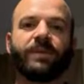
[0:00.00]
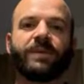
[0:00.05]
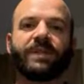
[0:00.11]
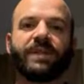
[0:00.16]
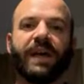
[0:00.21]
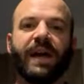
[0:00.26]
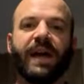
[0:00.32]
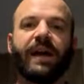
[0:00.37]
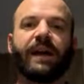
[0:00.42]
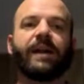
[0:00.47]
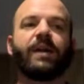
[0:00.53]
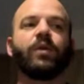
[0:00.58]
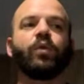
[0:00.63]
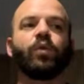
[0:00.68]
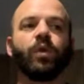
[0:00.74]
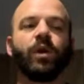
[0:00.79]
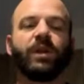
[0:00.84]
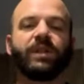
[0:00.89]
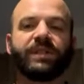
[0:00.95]
That
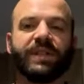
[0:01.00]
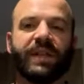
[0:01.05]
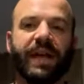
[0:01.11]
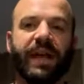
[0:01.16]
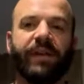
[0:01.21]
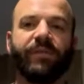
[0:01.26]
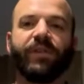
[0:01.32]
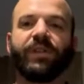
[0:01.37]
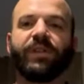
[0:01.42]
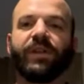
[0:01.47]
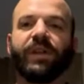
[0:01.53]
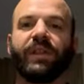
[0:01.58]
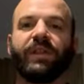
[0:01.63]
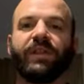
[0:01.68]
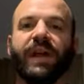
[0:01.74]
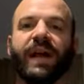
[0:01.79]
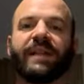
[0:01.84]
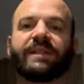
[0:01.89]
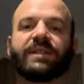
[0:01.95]
runs everything.
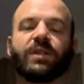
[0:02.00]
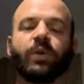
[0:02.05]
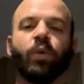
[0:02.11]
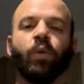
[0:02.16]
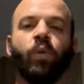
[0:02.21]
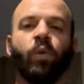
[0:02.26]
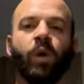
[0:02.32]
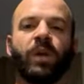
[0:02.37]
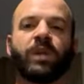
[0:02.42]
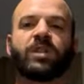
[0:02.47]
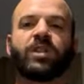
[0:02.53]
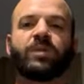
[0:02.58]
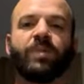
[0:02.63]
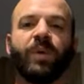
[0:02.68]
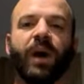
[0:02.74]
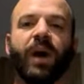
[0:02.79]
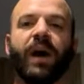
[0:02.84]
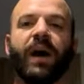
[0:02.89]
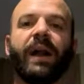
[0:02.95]
That's the one
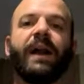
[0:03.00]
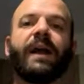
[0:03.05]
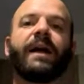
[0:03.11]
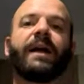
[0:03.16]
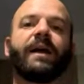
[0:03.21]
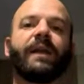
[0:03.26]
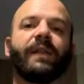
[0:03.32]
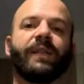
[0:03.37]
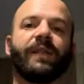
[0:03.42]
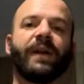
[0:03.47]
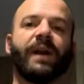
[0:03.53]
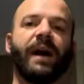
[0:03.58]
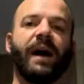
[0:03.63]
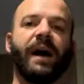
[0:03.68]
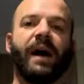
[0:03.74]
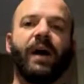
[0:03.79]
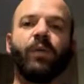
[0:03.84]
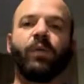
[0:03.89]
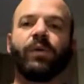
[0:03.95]
spot that
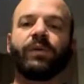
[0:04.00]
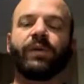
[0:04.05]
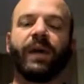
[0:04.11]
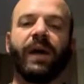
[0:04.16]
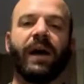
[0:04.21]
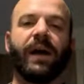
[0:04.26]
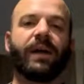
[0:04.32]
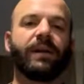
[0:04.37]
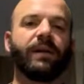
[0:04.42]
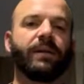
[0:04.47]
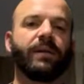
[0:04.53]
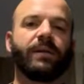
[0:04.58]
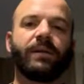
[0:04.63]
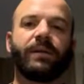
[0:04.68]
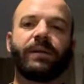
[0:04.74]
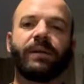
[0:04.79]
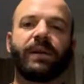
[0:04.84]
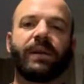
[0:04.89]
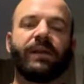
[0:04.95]
I will not
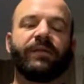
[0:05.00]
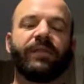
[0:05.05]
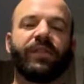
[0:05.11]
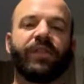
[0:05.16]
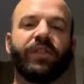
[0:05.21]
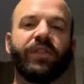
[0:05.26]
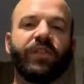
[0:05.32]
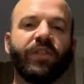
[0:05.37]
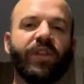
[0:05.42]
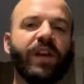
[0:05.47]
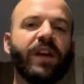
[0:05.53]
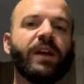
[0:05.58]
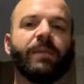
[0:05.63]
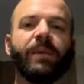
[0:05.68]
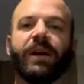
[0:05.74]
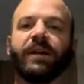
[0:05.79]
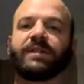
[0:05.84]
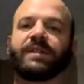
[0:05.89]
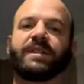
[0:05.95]
even think
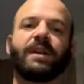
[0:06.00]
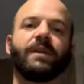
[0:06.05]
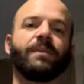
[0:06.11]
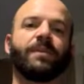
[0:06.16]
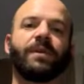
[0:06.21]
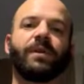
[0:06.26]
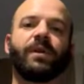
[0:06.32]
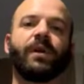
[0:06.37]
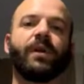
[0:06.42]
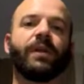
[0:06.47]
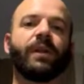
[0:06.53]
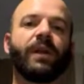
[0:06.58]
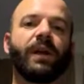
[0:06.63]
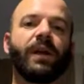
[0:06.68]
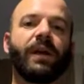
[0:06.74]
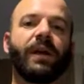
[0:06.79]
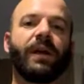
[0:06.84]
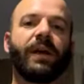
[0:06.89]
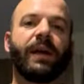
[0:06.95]
about skimping on,
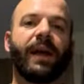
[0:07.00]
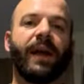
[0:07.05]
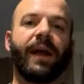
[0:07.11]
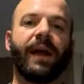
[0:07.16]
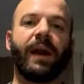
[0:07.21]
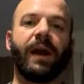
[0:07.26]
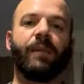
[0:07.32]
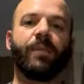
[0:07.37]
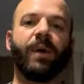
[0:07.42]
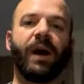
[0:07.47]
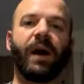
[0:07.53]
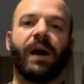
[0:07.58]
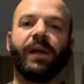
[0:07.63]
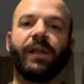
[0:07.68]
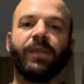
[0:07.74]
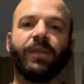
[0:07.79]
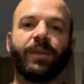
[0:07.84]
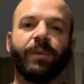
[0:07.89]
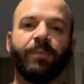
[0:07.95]
and I buy
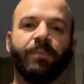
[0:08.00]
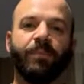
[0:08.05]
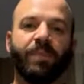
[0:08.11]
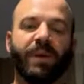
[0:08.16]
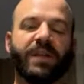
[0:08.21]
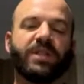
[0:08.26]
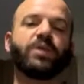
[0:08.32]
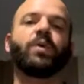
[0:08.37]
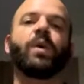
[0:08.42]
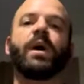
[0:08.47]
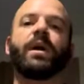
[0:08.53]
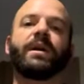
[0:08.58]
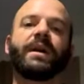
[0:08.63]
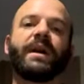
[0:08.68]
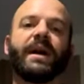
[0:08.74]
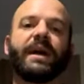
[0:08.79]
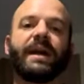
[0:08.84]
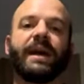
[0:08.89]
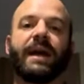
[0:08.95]
the best quality
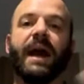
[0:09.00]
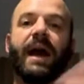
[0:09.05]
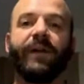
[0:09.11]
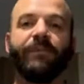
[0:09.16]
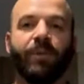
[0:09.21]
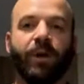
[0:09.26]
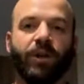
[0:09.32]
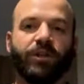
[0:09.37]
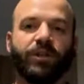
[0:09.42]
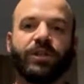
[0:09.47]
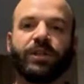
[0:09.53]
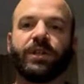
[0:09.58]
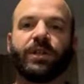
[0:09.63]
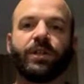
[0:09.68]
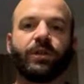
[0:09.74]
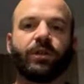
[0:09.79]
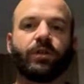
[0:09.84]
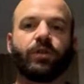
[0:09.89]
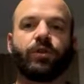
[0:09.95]
I can. I
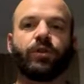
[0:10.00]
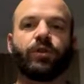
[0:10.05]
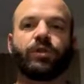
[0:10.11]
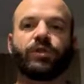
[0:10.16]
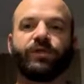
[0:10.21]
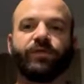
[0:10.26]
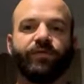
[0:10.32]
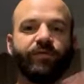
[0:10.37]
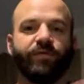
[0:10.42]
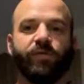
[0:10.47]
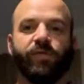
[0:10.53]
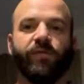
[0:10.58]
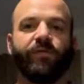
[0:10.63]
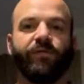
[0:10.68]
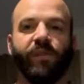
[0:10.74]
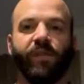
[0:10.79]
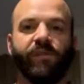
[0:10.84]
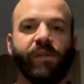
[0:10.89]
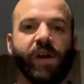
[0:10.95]
personally use
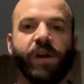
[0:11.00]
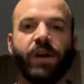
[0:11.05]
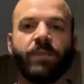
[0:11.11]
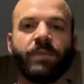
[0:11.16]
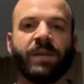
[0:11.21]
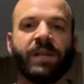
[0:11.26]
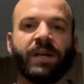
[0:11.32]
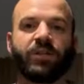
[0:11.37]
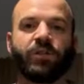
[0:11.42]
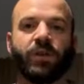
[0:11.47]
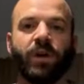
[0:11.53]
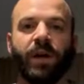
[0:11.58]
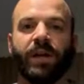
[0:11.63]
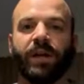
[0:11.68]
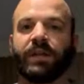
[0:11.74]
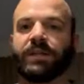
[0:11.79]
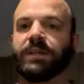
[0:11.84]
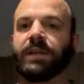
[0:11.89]
Vivarium Electronics.